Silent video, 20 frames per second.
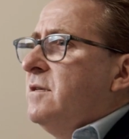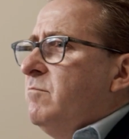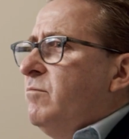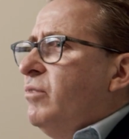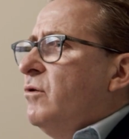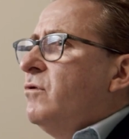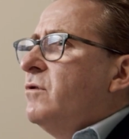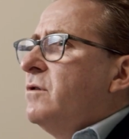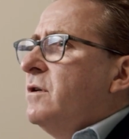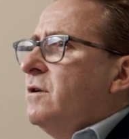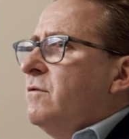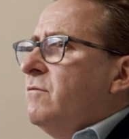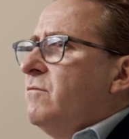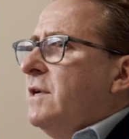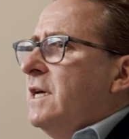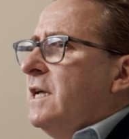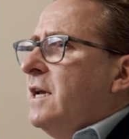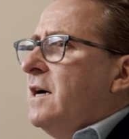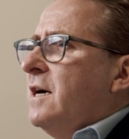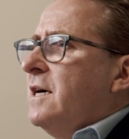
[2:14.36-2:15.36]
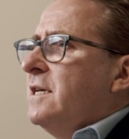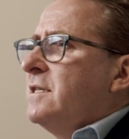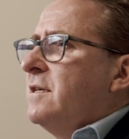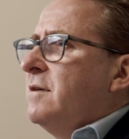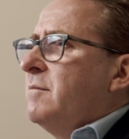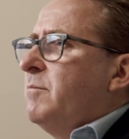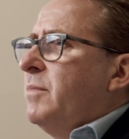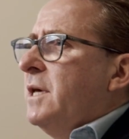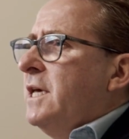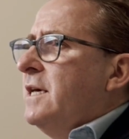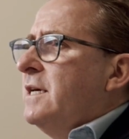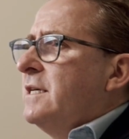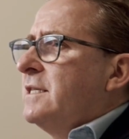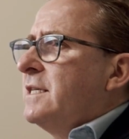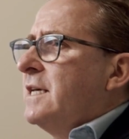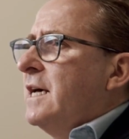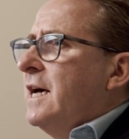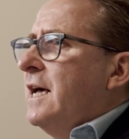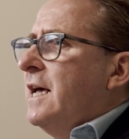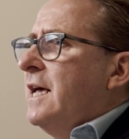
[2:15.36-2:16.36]
important to realise that
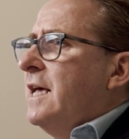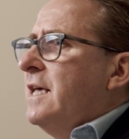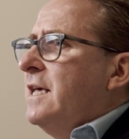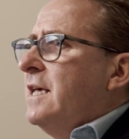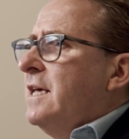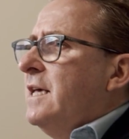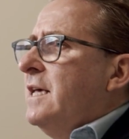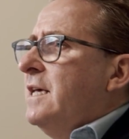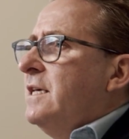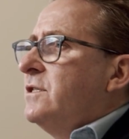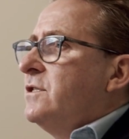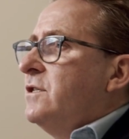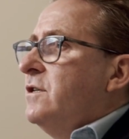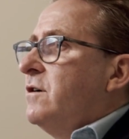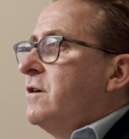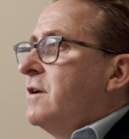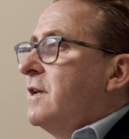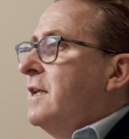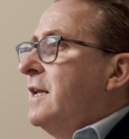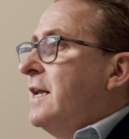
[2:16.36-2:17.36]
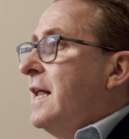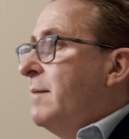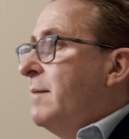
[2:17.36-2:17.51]
PSA is not an